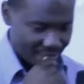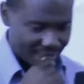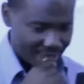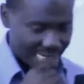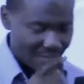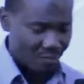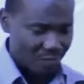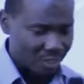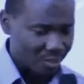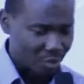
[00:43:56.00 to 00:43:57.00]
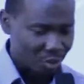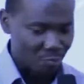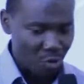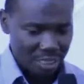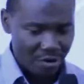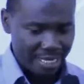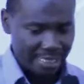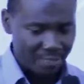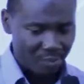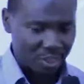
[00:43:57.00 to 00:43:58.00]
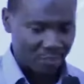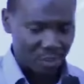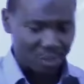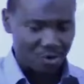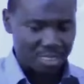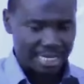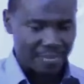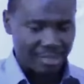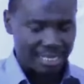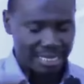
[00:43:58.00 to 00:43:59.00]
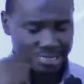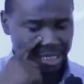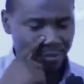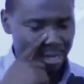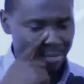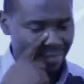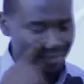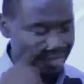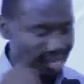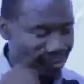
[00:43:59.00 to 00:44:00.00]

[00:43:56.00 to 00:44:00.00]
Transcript: Some of these, nowadays the most songs that are played that are secular by these young